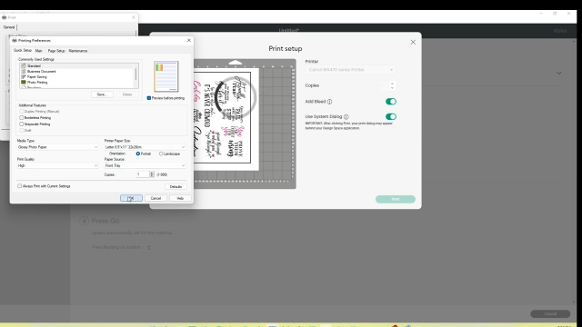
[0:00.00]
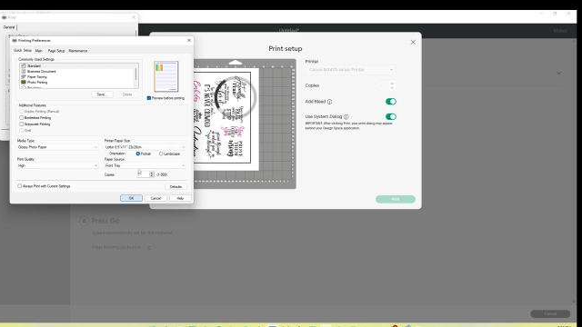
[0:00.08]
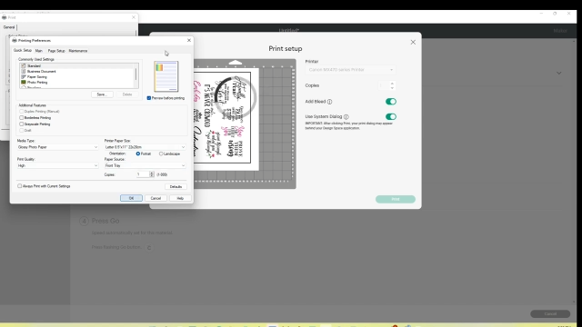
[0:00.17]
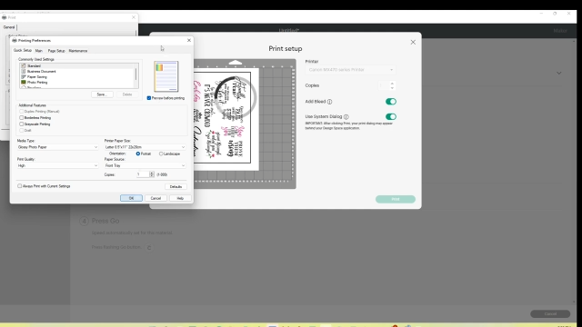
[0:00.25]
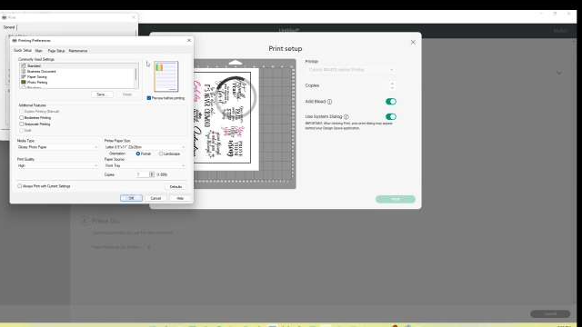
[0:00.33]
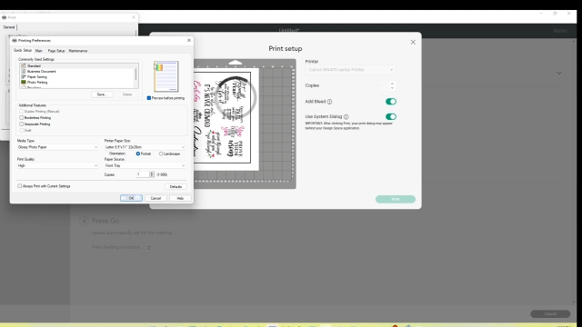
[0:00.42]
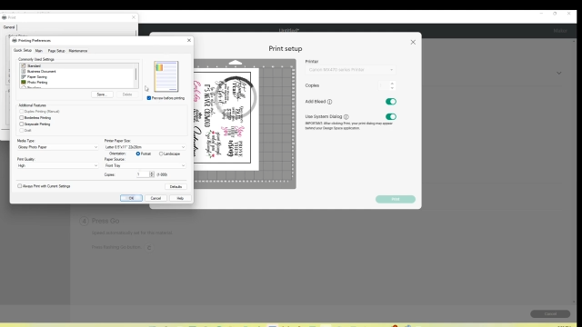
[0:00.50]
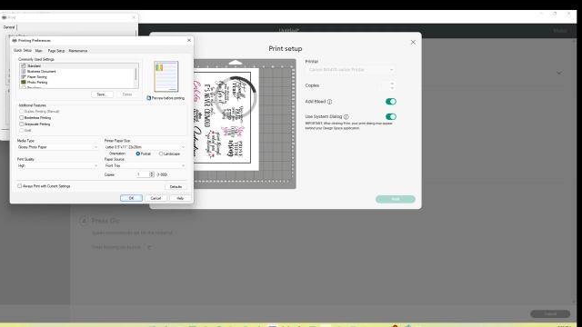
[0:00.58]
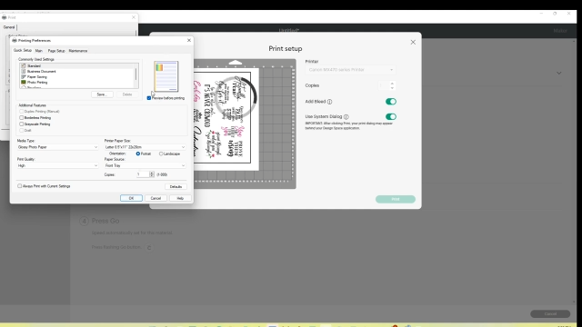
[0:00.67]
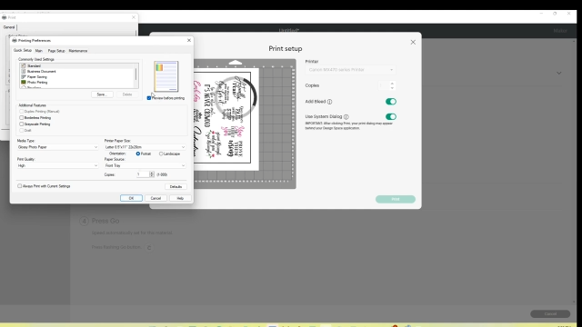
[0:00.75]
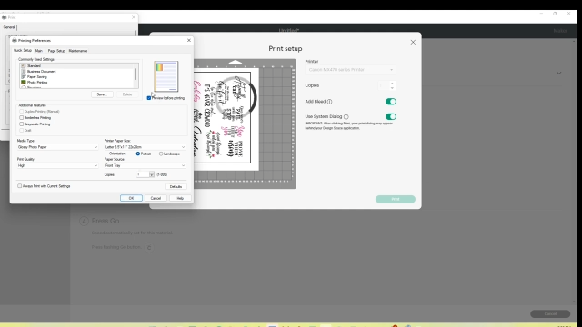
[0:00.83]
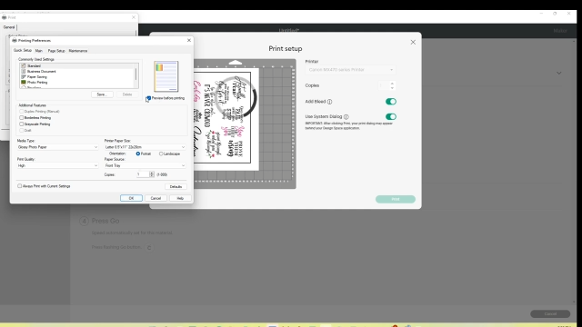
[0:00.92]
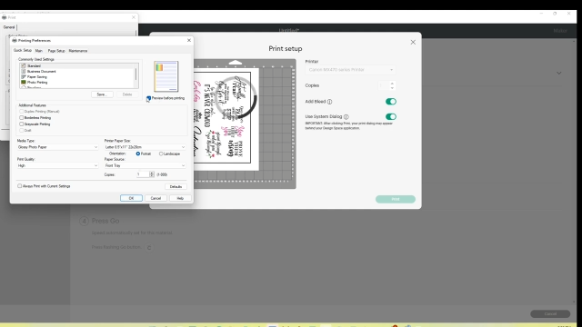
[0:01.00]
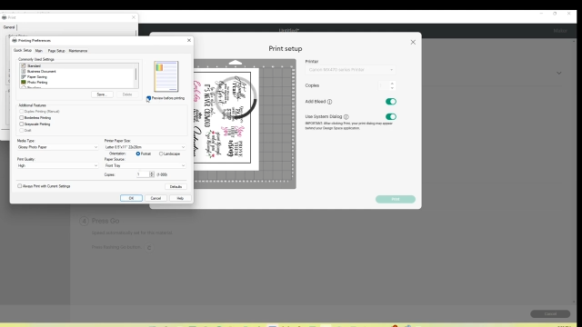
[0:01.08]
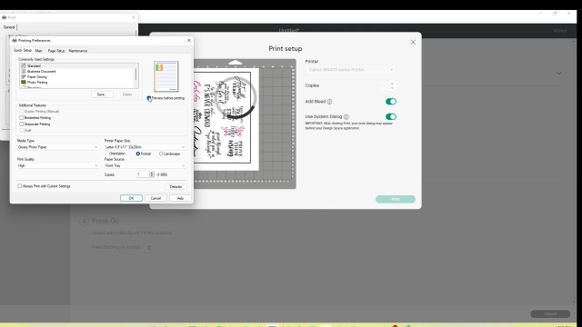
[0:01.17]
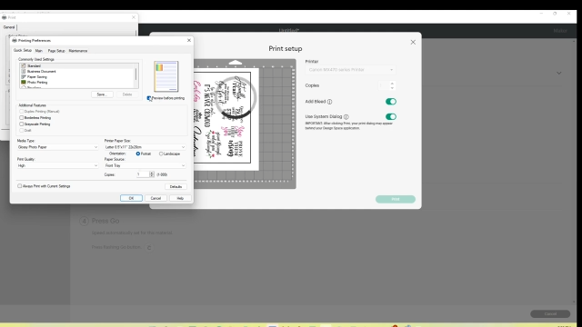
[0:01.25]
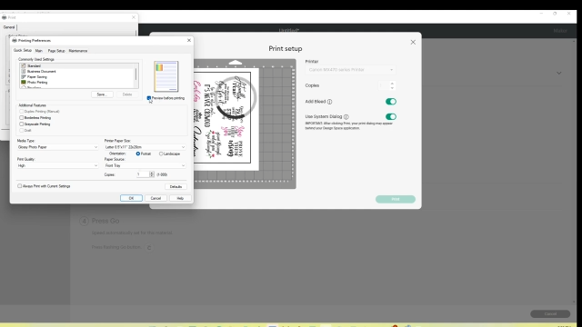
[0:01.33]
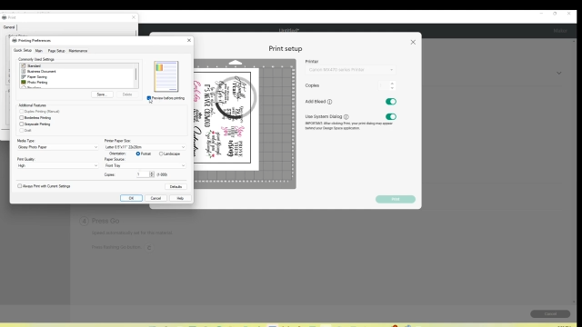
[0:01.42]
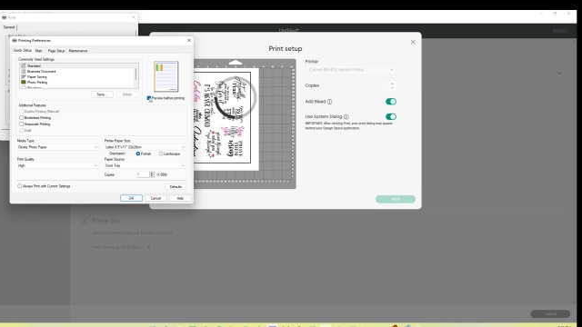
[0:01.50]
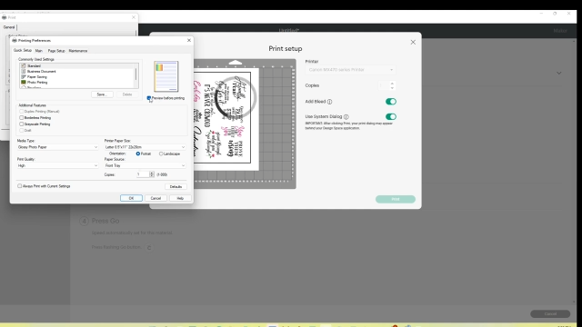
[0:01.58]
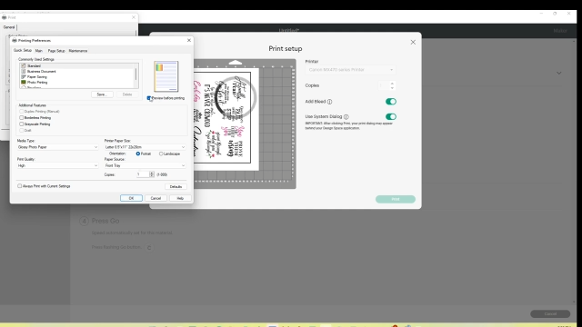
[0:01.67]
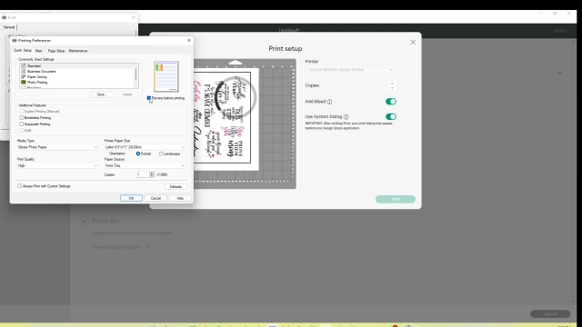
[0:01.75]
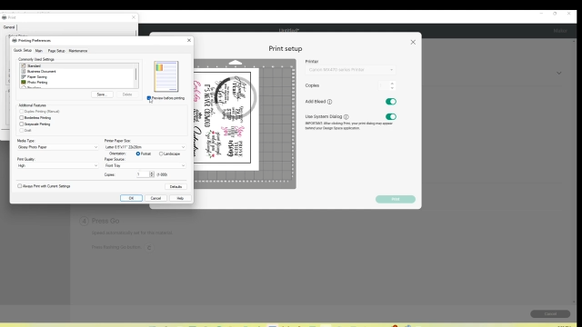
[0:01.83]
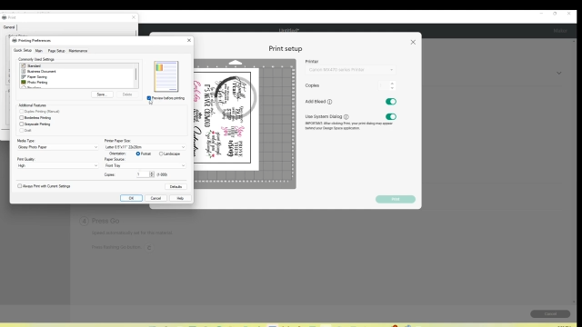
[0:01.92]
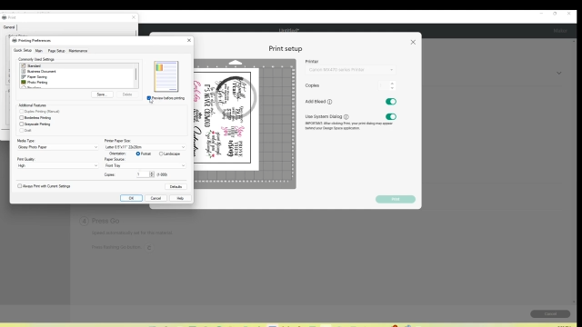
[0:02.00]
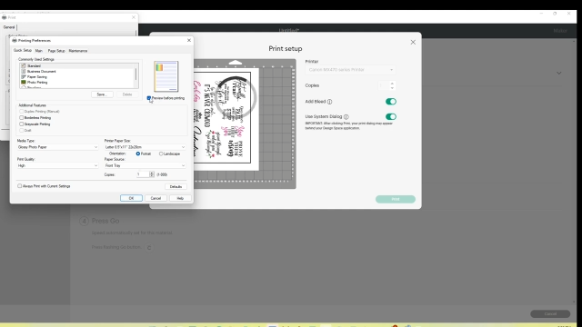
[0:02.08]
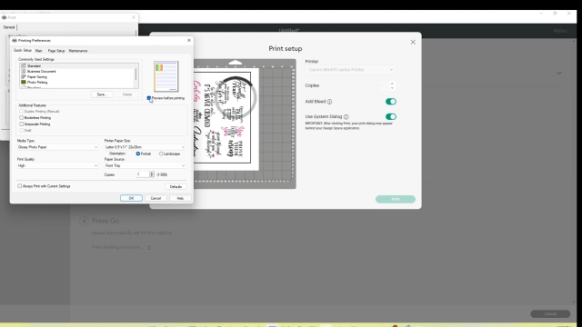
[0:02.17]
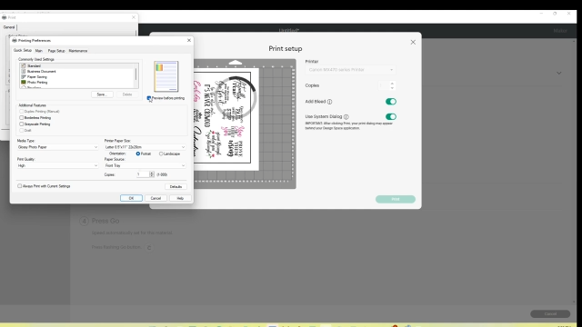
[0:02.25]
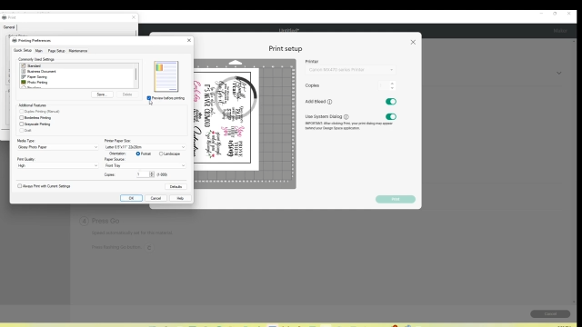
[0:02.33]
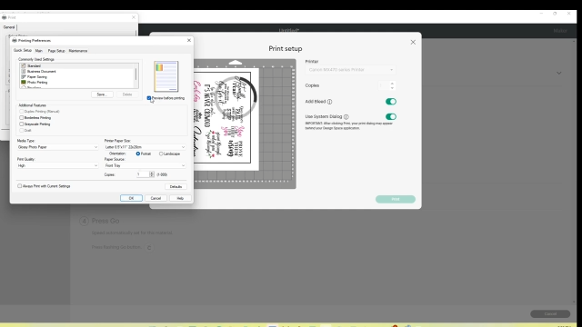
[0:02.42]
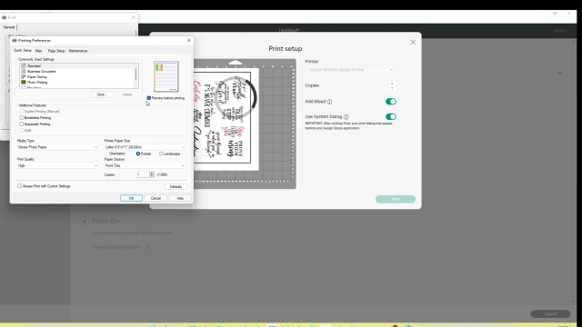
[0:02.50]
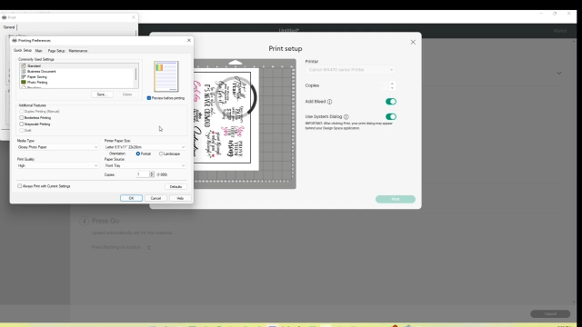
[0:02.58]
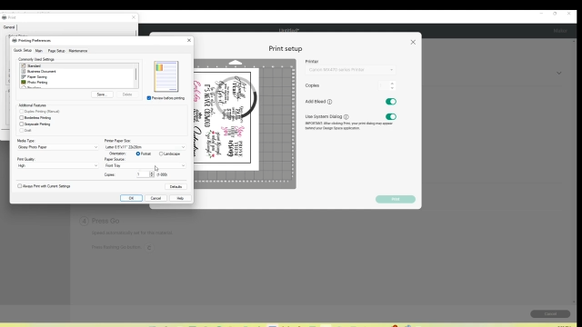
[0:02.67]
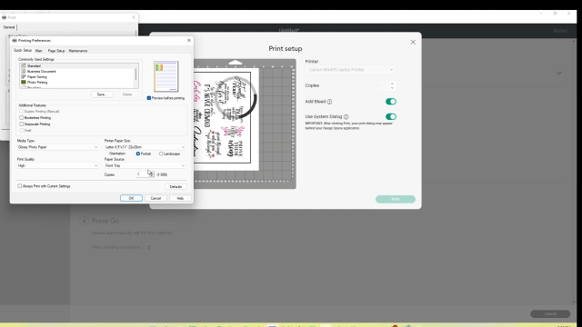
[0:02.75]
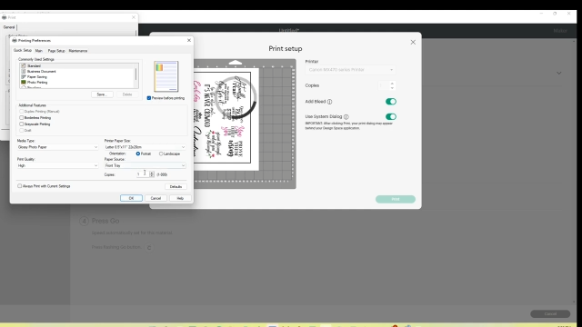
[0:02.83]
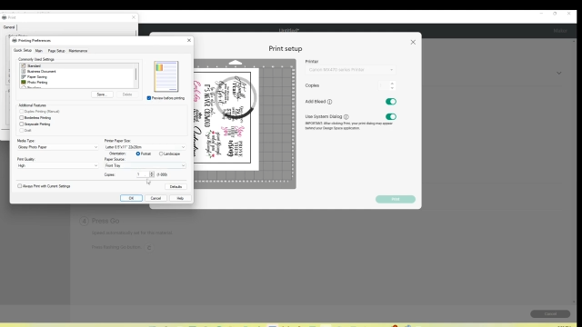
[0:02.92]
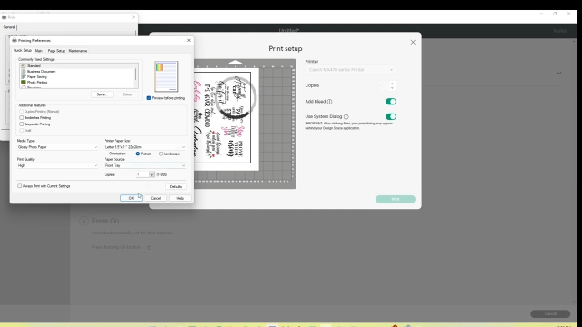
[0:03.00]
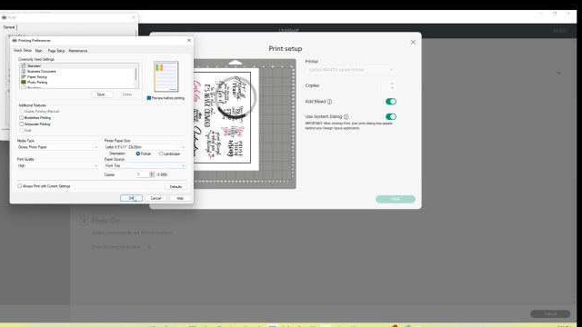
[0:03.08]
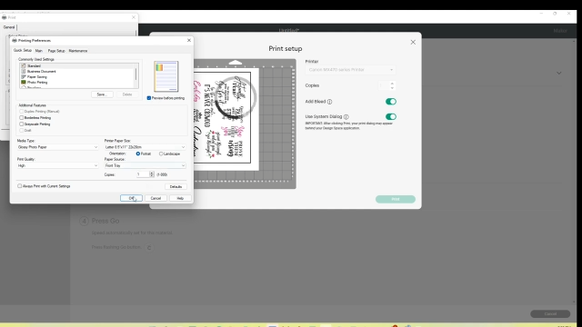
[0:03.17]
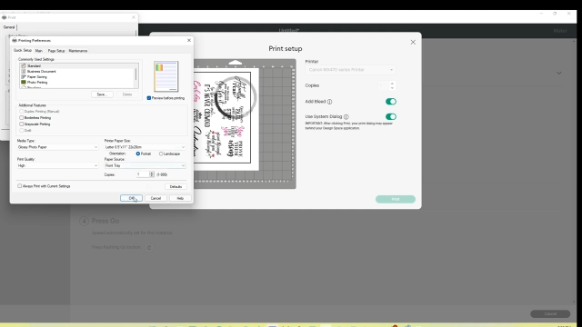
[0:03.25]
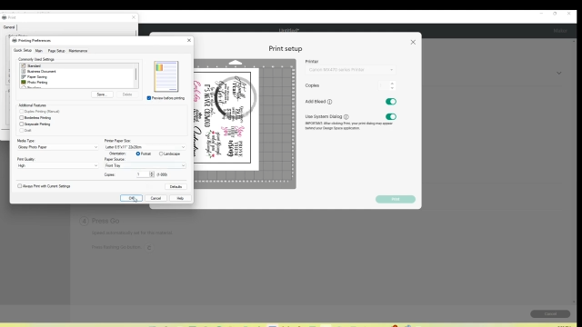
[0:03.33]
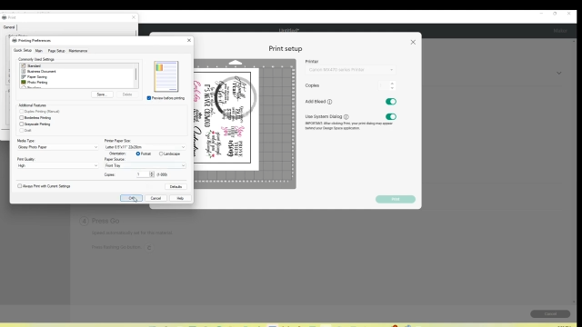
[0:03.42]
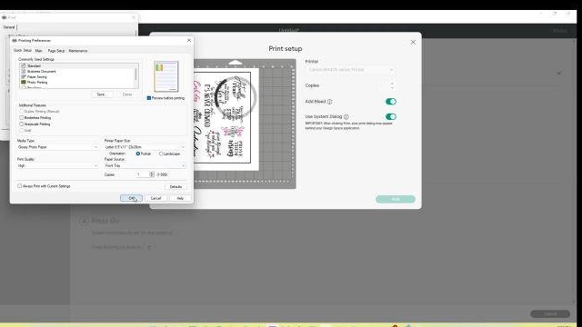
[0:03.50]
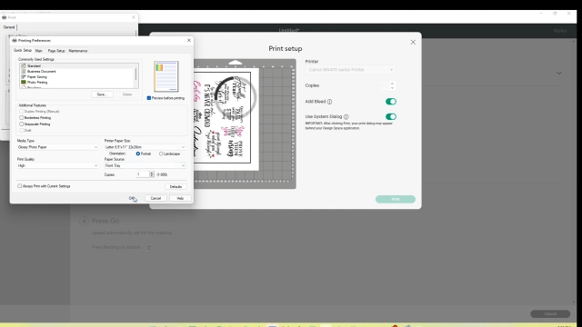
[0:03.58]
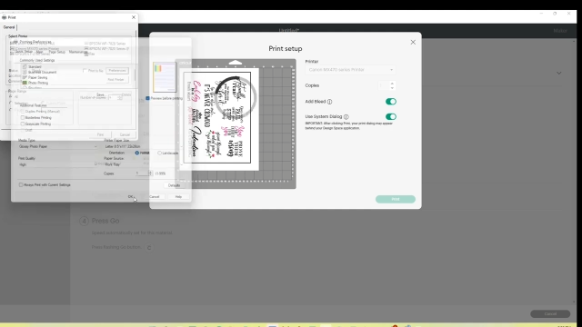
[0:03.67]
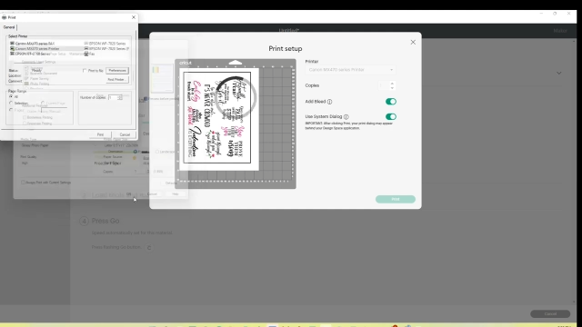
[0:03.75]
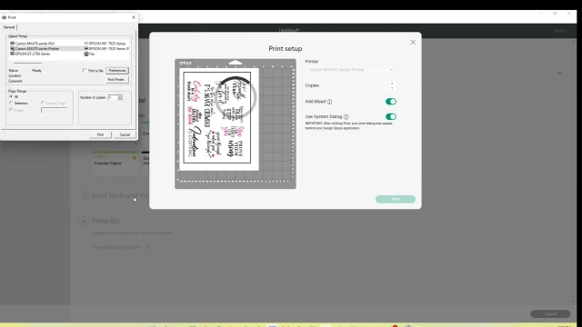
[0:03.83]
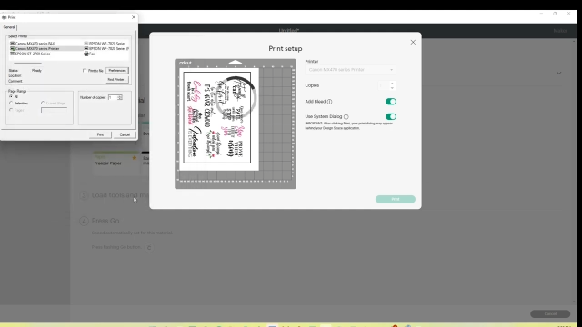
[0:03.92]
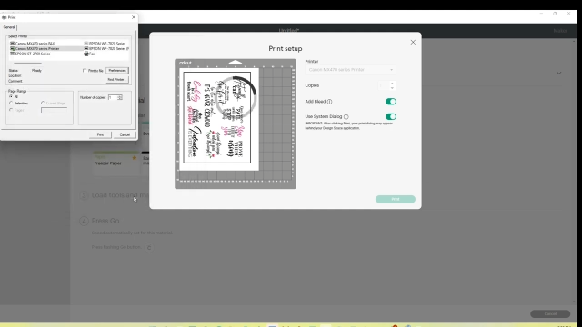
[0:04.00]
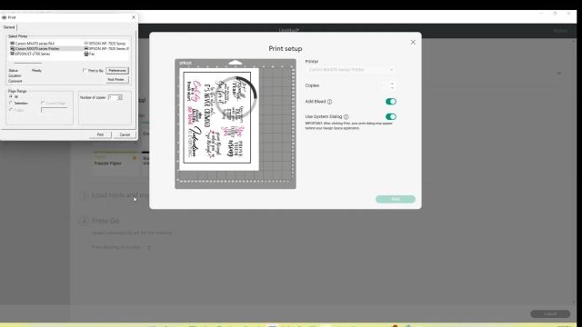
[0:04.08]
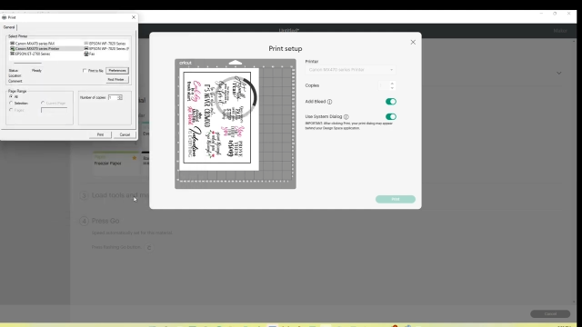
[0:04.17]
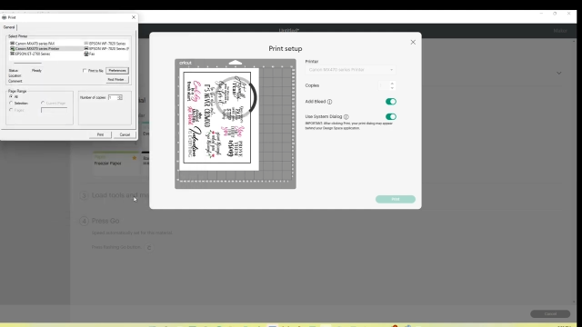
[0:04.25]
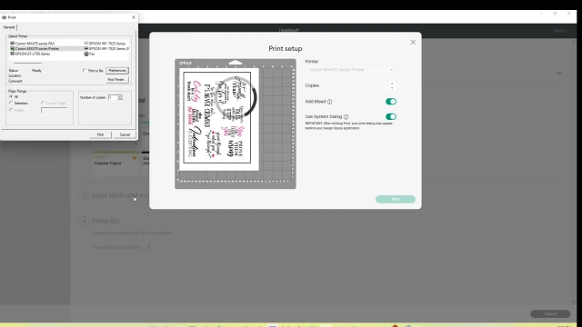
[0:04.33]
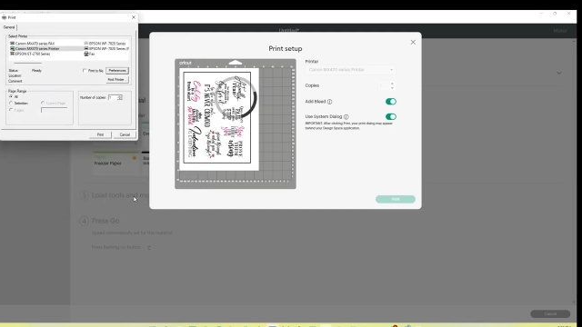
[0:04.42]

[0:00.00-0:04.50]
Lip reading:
(no speaker visible)